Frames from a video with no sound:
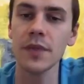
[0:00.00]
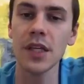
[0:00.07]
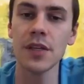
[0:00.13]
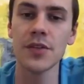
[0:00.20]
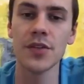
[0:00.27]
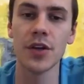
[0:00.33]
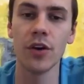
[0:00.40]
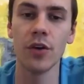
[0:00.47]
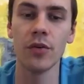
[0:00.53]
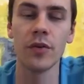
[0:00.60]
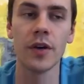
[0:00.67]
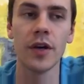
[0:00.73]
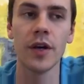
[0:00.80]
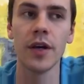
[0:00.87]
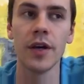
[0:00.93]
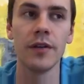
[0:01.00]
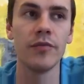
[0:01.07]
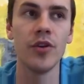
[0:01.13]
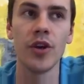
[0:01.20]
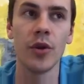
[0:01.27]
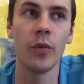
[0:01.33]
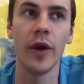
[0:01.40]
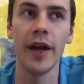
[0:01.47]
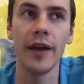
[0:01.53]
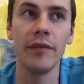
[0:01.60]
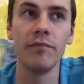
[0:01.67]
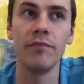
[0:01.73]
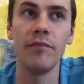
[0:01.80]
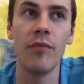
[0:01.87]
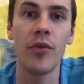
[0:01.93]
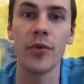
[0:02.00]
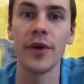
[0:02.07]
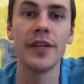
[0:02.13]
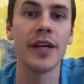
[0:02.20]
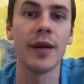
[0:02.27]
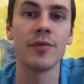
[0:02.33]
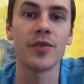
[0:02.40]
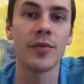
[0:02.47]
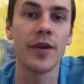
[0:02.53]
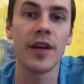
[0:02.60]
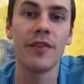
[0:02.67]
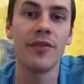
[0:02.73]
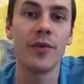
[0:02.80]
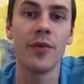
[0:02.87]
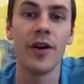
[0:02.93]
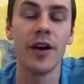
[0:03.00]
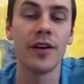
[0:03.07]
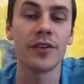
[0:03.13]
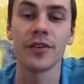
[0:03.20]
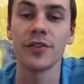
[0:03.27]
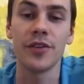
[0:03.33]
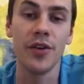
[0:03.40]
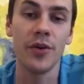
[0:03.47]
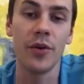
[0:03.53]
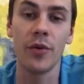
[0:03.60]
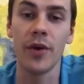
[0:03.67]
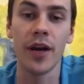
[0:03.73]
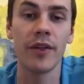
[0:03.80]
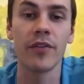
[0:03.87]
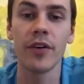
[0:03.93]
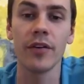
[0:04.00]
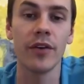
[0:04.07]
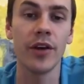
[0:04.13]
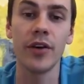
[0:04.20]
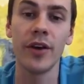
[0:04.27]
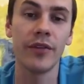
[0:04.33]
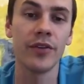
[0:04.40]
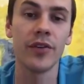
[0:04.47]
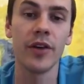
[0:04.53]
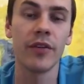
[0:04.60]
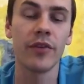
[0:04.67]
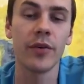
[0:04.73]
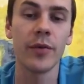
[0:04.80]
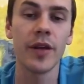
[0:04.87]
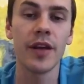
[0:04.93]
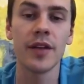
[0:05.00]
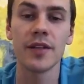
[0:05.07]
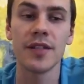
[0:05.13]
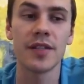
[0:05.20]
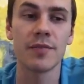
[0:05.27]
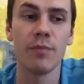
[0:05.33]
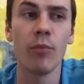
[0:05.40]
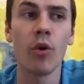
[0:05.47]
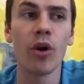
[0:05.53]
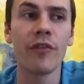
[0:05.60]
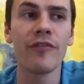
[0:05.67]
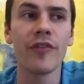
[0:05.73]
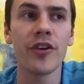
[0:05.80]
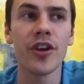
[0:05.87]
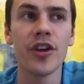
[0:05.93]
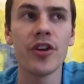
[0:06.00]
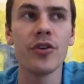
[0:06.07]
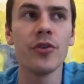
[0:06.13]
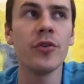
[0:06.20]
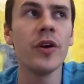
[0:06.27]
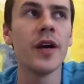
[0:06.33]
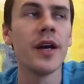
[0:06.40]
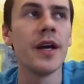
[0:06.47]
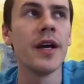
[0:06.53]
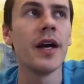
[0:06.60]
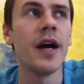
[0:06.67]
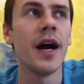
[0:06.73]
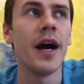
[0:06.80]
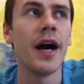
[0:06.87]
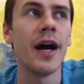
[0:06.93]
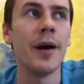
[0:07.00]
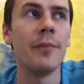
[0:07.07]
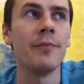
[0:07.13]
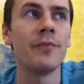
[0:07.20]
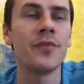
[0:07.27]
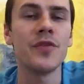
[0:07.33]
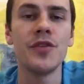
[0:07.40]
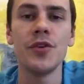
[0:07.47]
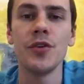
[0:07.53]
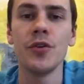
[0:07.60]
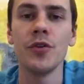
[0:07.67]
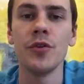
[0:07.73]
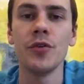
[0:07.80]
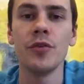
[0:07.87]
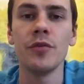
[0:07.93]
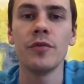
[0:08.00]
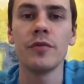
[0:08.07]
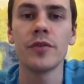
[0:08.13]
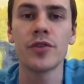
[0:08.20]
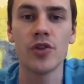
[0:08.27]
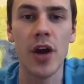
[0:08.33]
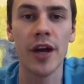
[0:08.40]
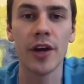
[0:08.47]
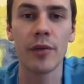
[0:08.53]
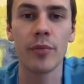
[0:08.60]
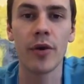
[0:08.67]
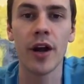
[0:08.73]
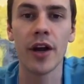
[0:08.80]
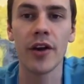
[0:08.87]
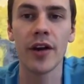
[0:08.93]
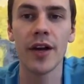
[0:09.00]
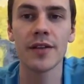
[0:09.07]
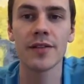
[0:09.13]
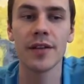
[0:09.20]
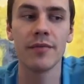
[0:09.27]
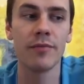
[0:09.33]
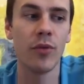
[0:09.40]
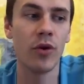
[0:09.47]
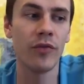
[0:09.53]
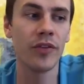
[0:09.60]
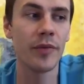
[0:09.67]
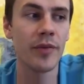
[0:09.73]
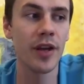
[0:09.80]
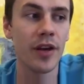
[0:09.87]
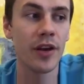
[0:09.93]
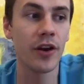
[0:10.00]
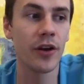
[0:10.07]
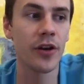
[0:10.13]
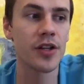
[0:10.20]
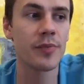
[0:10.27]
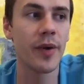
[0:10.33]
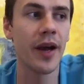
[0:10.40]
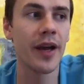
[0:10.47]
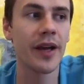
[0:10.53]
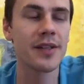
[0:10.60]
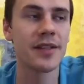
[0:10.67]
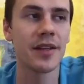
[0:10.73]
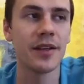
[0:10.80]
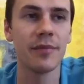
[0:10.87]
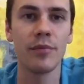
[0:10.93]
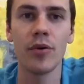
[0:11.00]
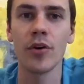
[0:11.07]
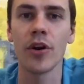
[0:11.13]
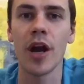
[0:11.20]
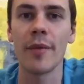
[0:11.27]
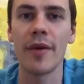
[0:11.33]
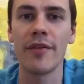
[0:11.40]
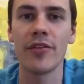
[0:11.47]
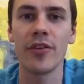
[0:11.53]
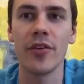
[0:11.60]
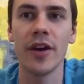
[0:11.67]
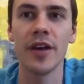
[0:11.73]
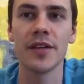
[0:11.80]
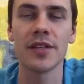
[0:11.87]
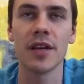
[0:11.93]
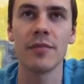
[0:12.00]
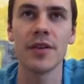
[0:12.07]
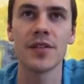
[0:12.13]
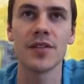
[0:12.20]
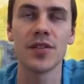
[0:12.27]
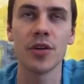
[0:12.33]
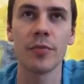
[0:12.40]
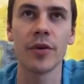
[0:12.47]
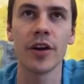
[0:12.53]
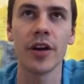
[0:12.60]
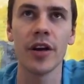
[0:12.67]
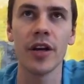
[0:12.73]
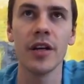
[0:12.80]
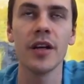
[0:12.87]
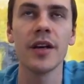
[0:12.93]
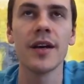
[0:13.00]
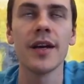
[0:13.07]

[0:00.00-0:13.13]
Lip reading: So you can weigh 3 times a week if you want, or 2, or whatever. You don't have to do it every week. It's just more for you to track your progress and hopefully be encouraged by it, because the program I've created is going to be super good,